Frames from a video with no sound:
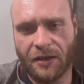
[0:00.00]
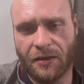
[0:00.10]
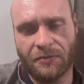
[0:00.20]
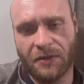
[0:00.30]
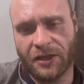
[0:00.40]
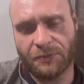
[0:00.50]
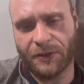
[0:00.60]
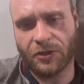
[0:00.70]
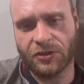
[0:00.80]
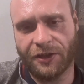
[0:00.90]
And it's
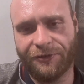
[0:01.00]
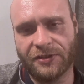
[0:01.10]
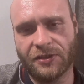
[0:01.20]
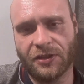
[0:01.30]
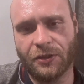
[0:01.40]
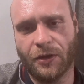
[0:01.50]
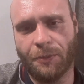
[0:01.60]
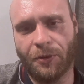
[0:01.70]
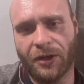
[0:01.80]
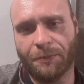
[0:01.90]
because officers are
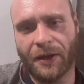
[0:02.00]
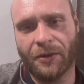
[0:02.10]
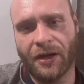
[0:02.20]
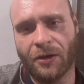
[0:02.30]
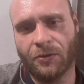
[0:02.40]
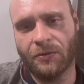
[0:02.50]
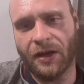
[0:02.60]
pulling power out.